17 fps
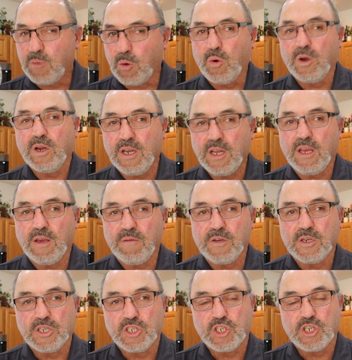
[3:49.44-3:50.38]
But we're going to give
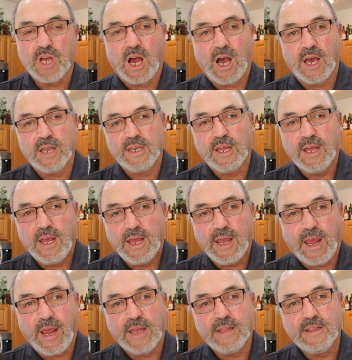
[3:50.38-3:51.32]
it a shot.
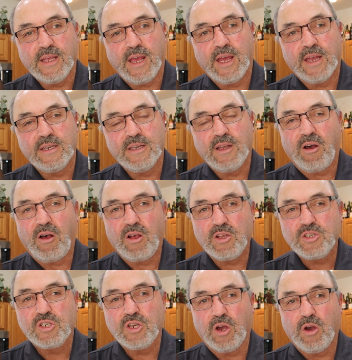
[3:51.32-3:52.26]
And then
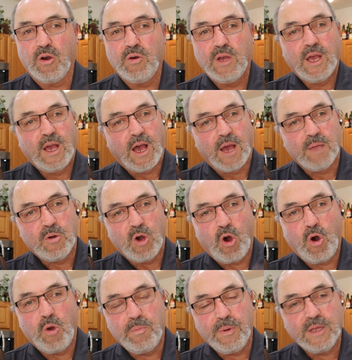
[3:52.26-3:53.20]
also, I'm
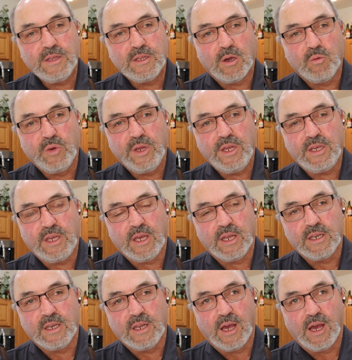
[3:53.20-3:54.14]
hoping that we
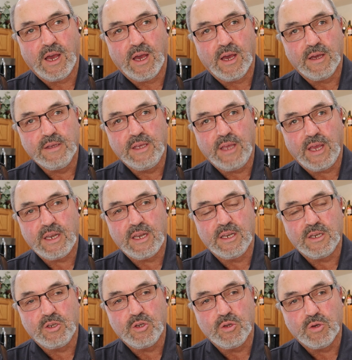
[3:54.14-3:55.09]
can get
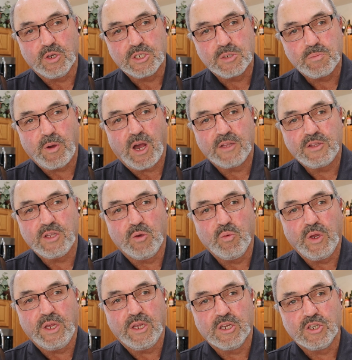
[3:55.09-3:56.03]
into a spot
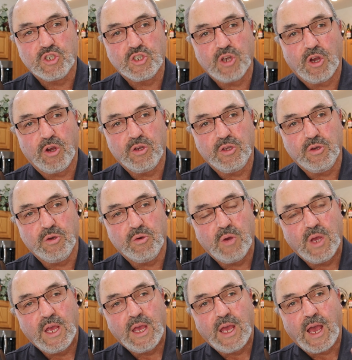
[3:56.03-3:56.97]
that we can show
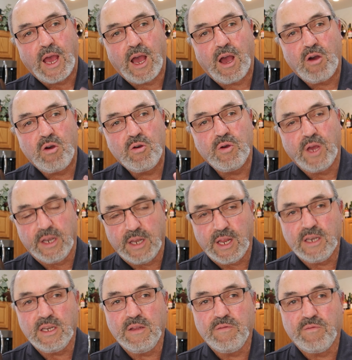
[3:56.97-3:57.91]
you how an
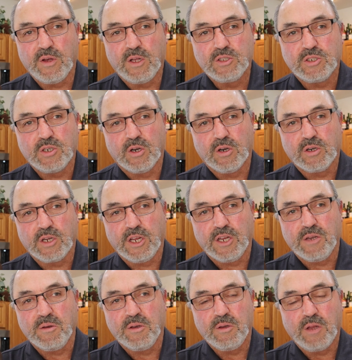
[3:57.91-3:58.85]
ND filter
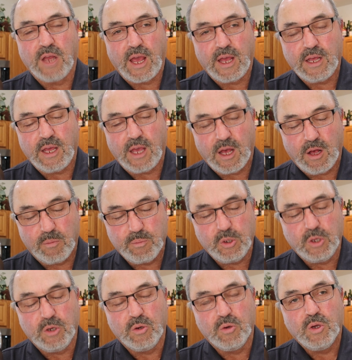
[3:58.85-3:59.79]
can
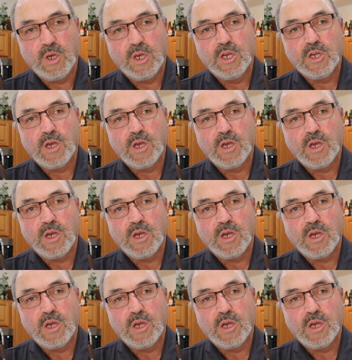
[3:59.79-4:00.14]
help you